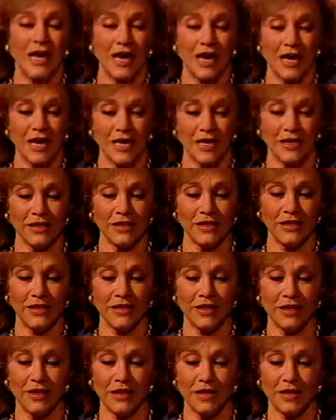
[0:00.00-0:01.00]
And
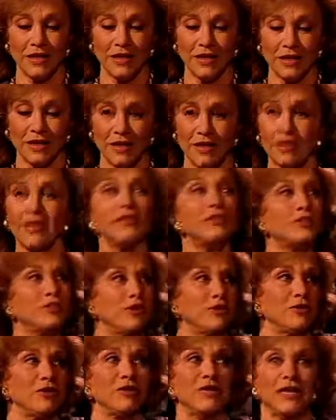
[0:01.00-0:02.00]
they
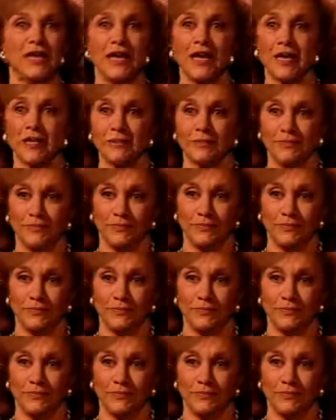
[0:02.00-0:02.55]
showed it again.